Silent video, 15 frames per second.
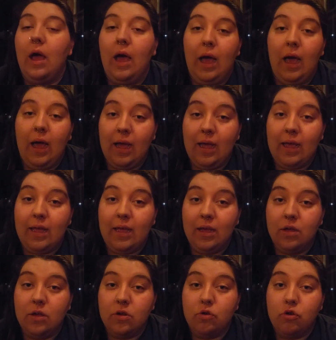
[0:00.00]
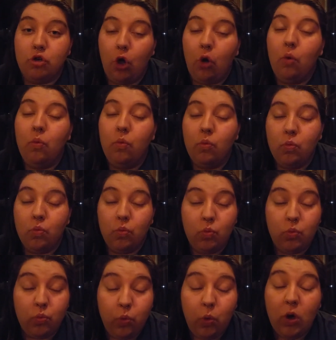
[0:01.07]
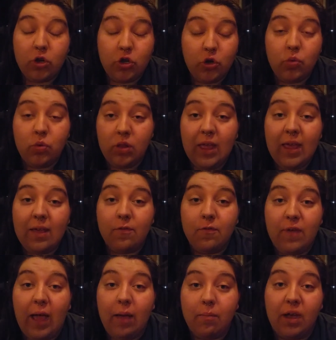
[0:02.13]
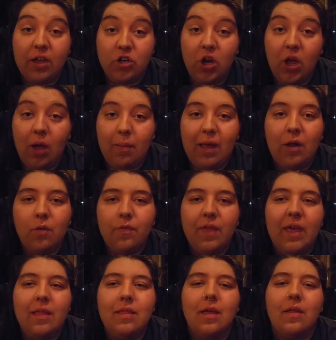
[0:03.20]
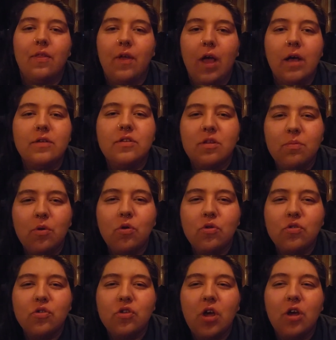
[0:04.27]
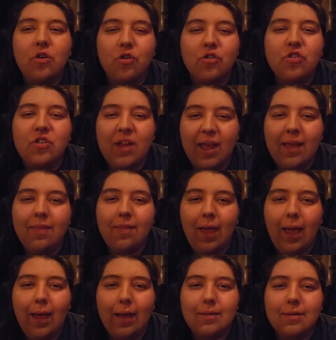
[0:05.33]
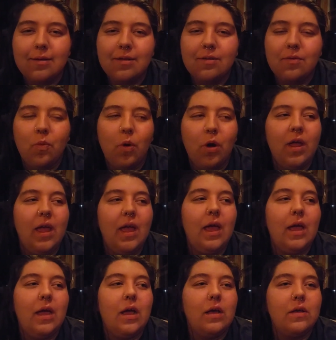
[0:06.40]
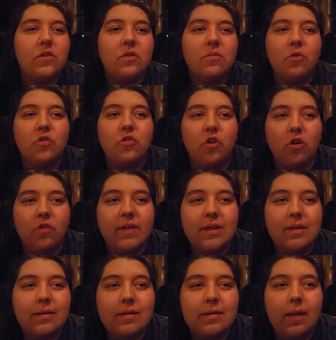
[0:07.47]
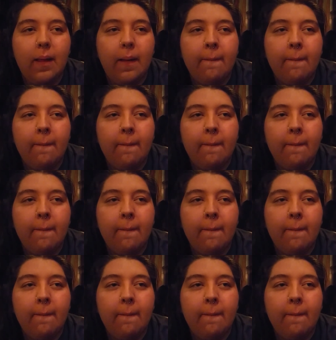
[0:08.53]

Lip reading: I don't want to live at my job. I don't think that customers understand that, working in customer service.